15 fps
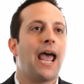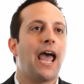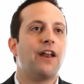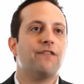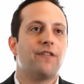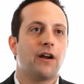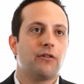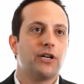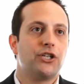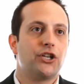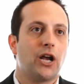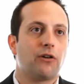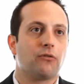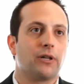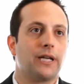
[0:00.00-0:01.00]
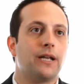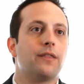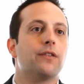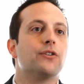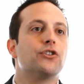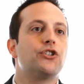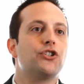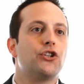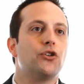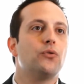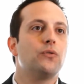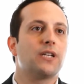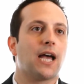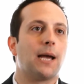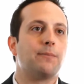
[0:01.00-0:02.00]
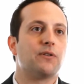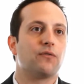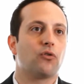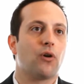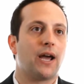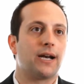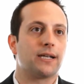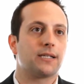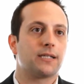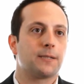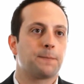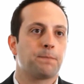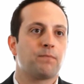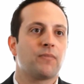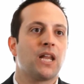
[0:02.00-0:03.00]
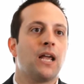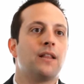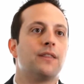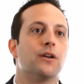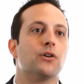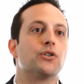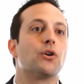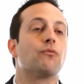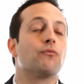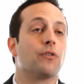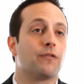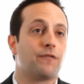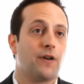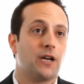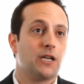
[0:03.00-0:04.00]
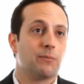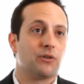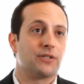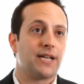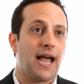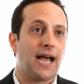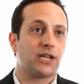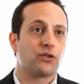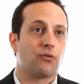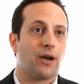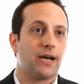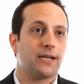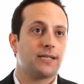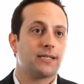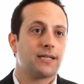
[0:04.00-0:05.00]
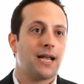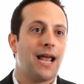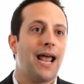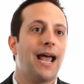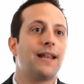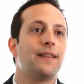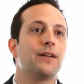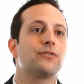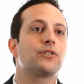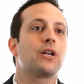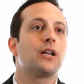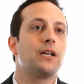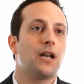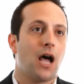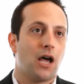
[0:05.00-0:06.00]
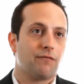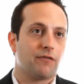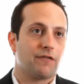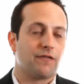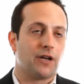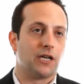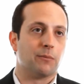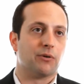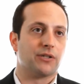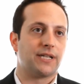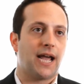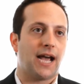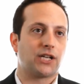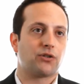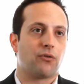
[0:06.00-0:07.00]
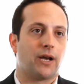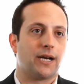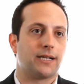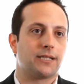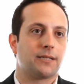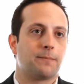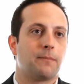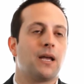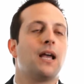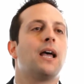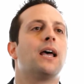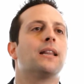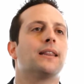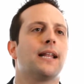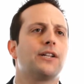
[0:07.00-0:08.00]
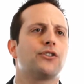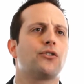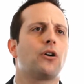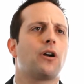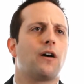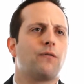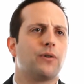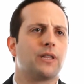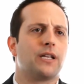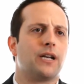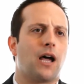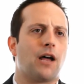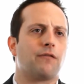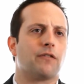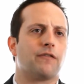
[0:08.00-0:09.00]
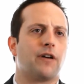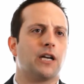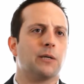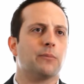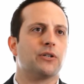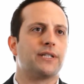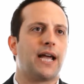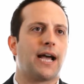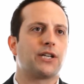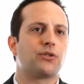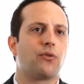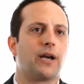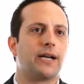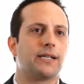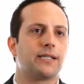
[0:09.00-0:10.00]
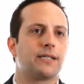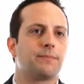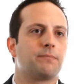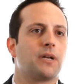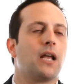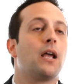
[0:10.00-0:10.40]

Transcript: And very generally, there's two types of credits. There's refundable tax credits and there's non-refundable tax credits. Let's start off with the non-refundable tax credits.